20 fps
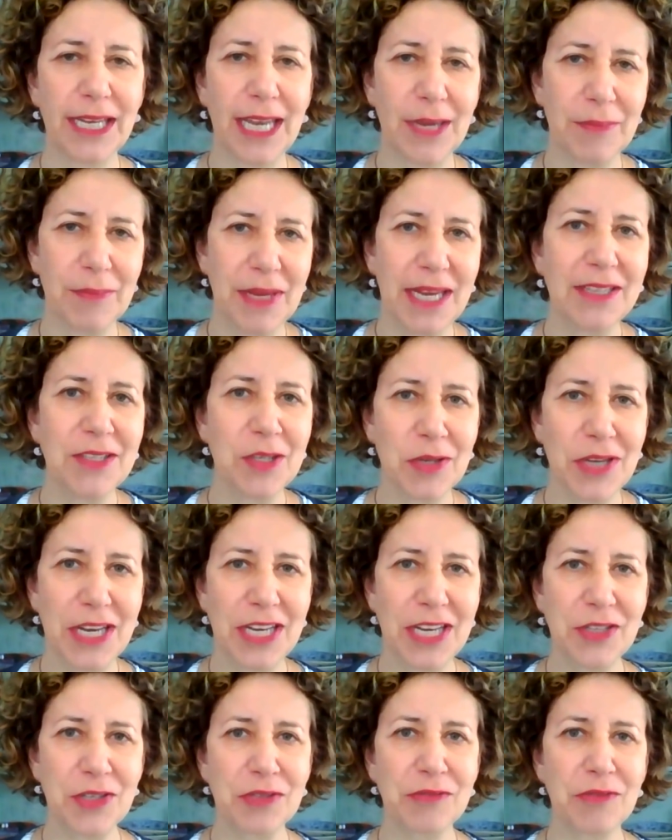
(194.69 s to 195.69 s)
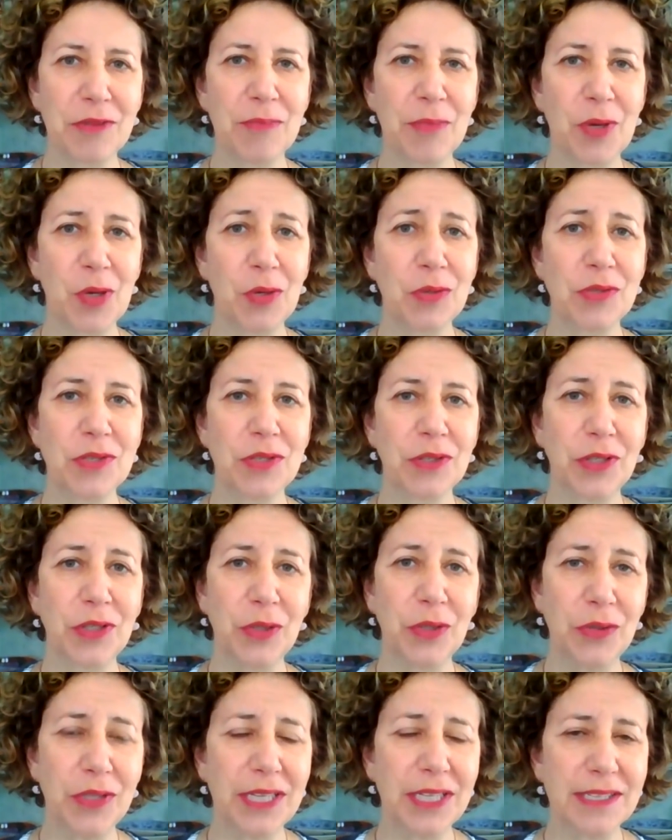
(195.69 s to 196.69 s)
campaign donations from postal
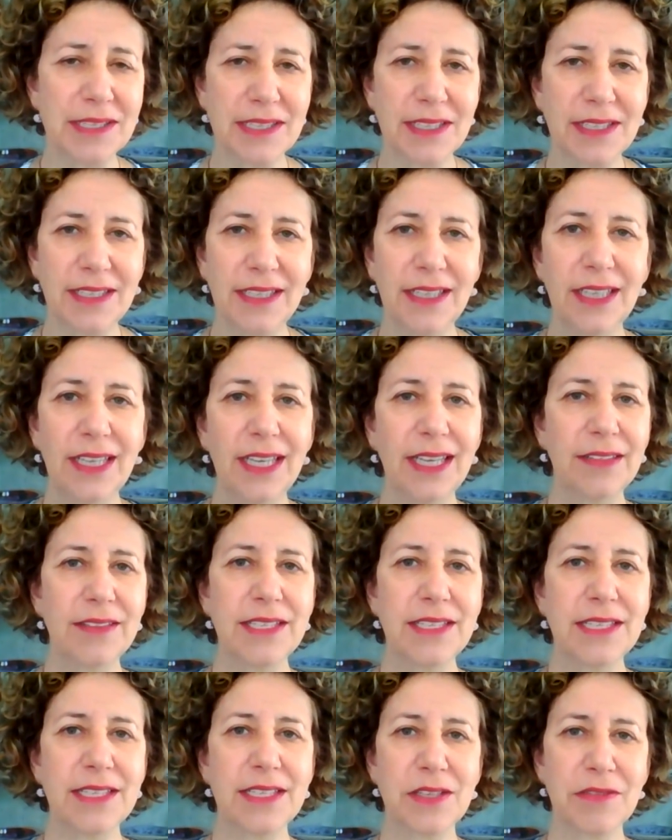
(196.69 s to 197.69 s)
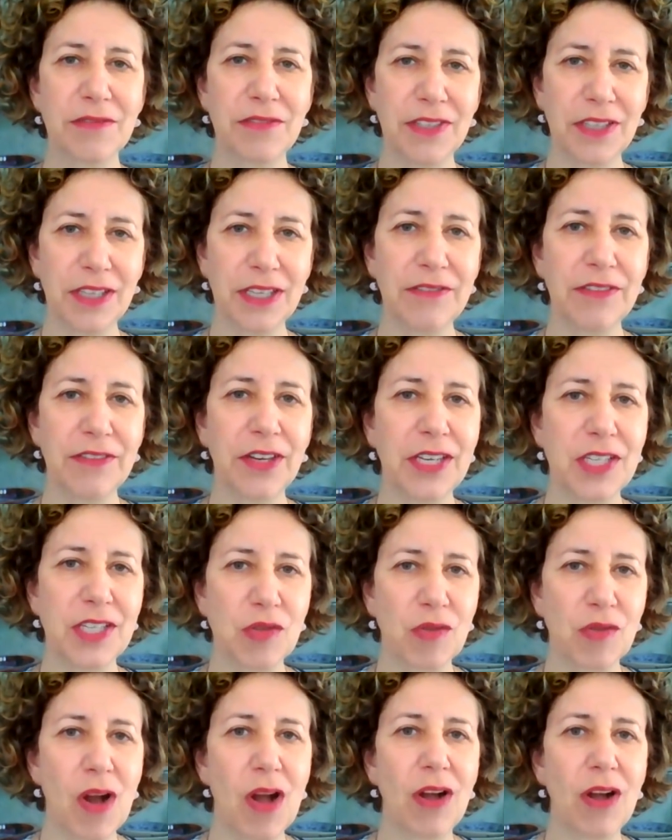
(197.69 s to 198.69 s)
unions, and this is a very, very
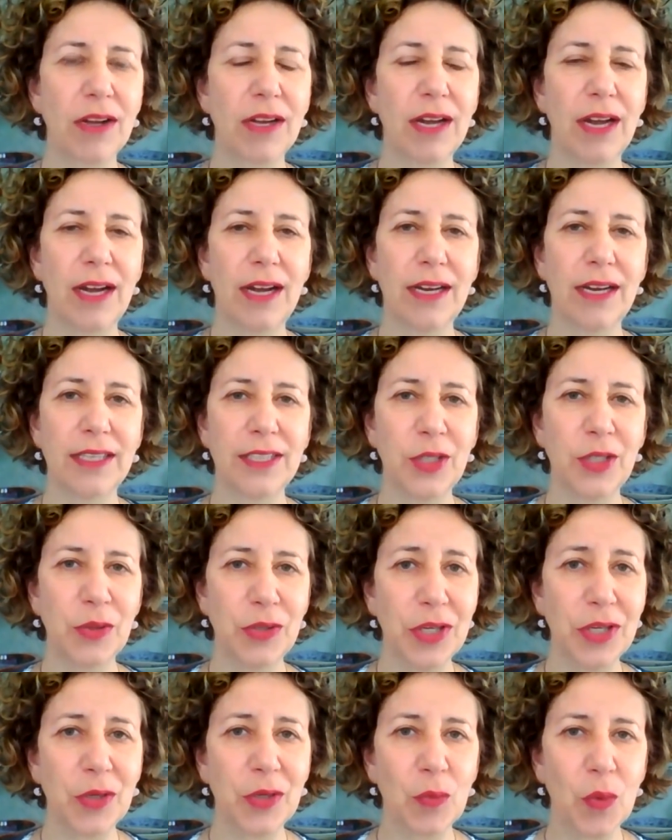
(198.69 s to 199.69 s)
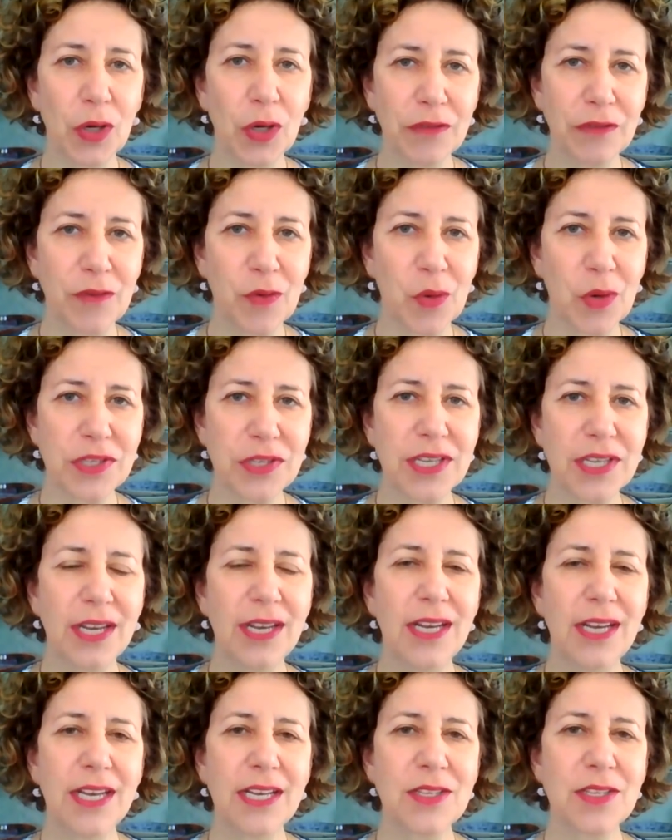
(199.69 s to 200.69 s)
strong uh, union workforce.
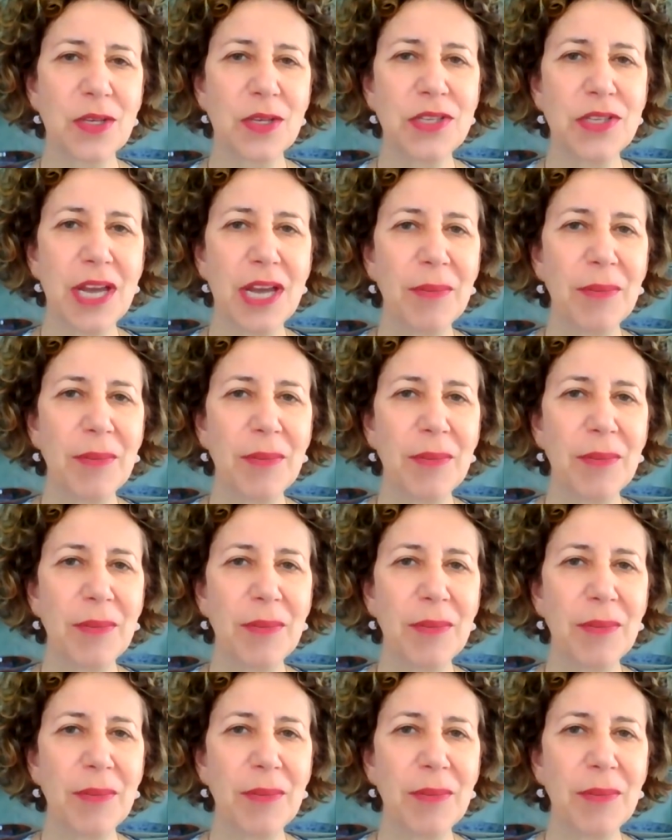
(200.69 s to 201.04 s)
So